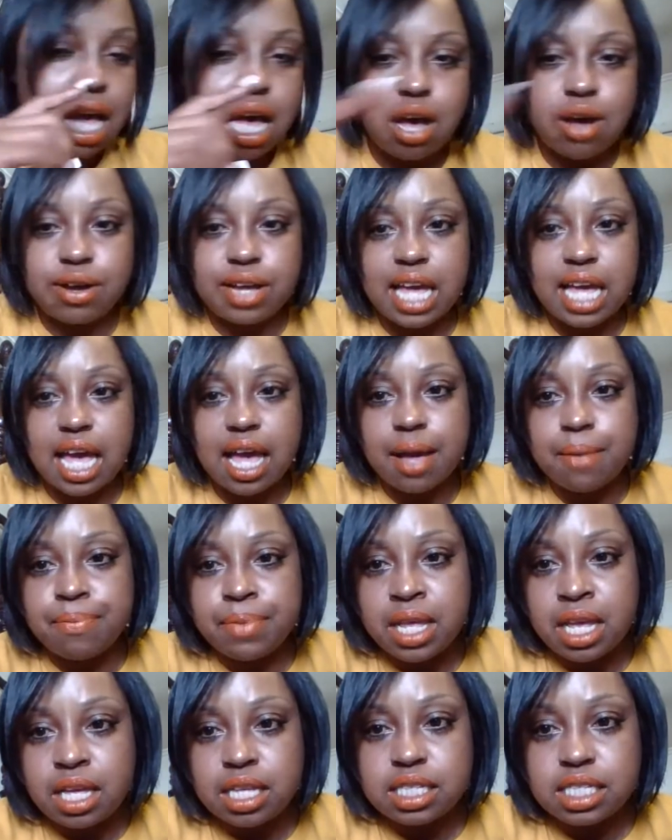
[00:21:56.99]
Okay.
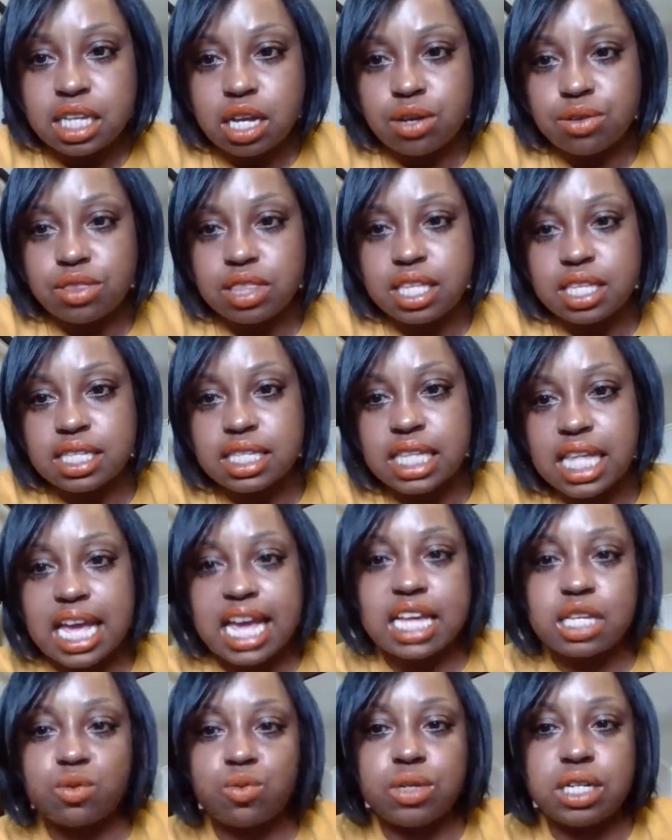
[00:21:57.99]
So this
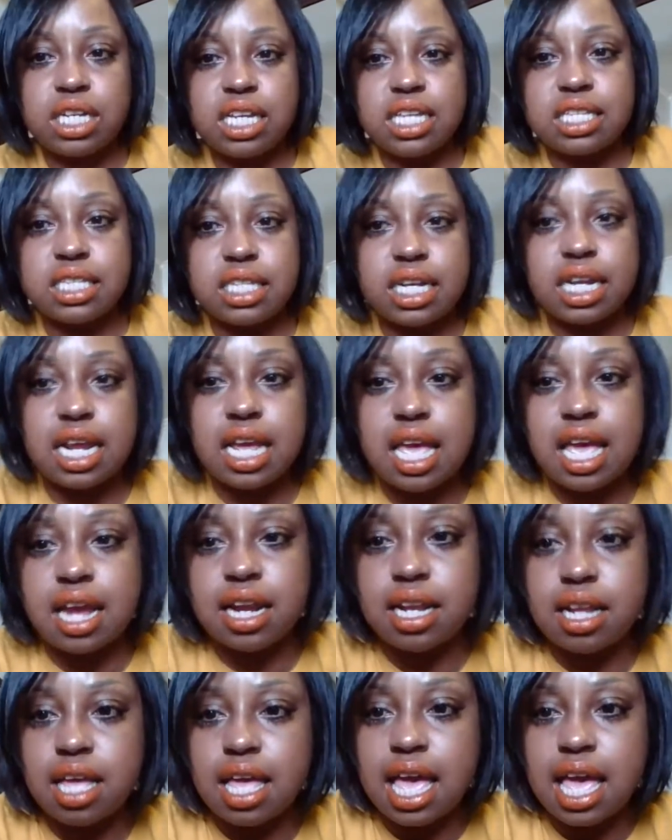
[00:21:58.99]
last one isn't an